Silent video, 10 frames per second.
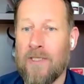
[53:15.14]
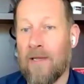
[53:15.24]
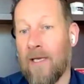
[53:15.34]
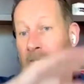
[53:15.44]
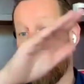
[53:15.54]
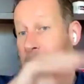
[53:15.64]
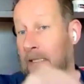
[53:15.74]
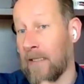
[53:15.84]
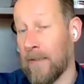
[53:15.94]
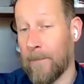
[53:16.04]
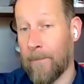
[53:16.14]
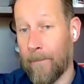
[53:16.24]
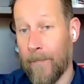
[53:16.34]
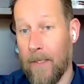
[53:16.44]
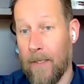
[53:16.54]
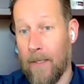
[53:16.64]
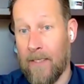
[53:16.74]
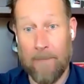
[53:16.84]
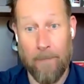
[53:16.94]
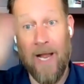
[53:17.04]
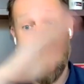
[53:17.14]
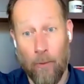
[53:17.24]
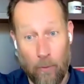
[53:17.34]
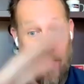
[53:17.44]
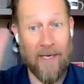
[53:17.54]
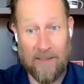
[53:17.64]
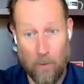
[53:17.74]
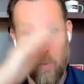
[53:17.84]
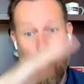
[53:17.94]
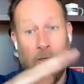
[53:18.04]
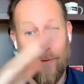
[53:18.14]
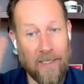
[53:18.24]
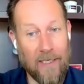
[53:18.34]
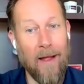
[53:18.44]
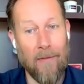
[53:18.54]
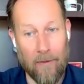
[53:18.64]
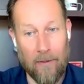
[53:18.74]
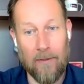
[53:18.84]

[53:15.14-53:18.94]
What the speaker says: to think it's a black or white, it's a one or the other.